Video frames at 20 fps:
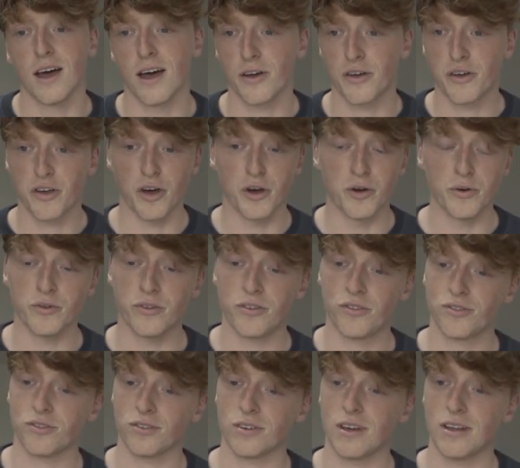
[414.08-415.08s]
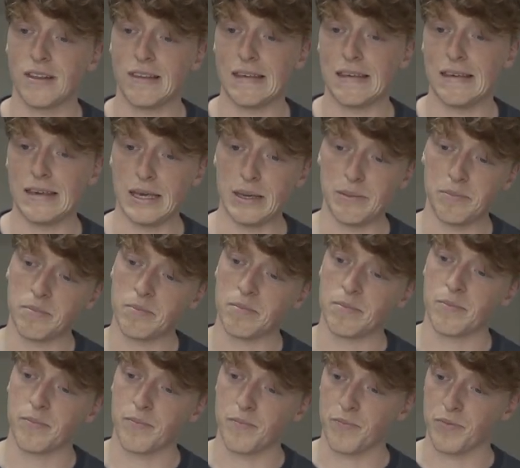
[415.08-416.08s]
a coach, a team,
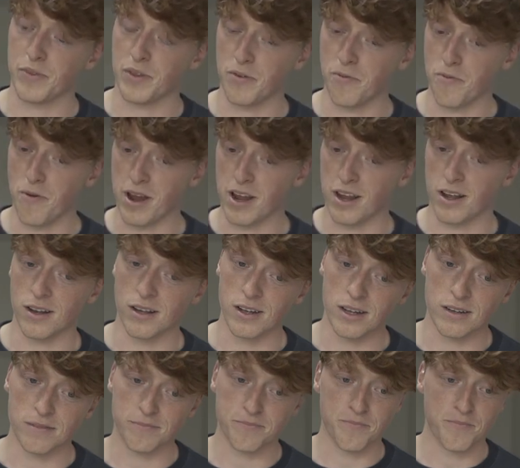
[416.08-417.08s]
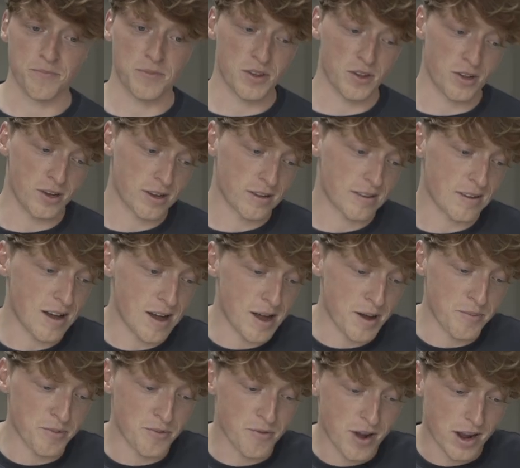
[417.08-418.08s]
regular
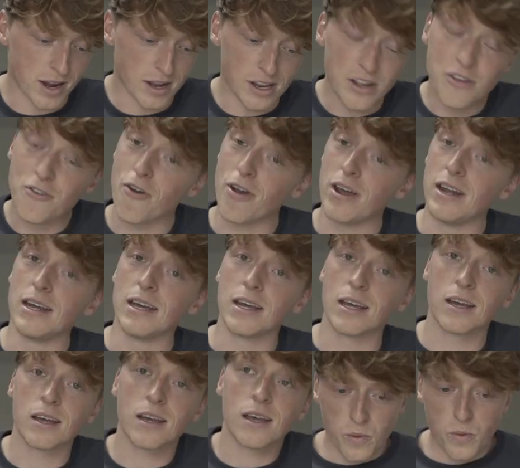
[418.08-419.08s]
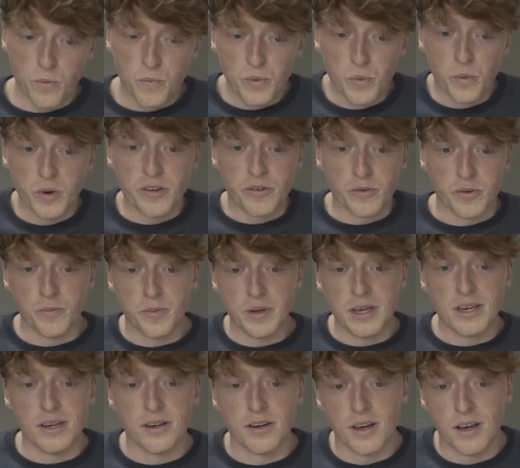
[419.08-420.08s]
times, regular training, which would
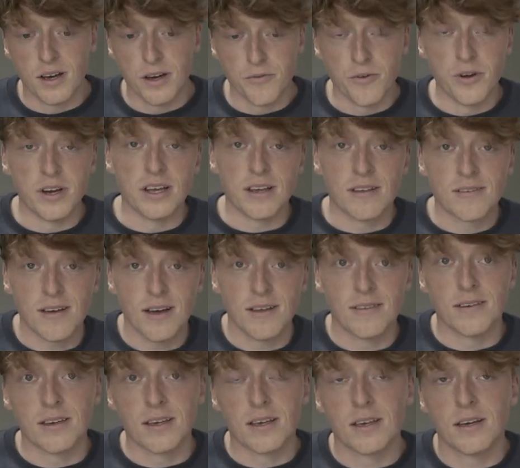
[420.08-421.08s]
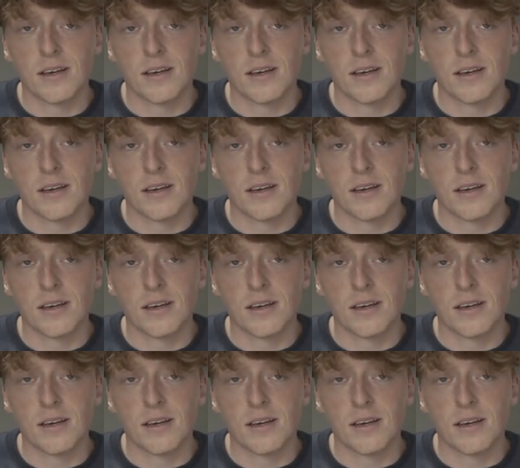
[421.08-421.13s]
be really exciting.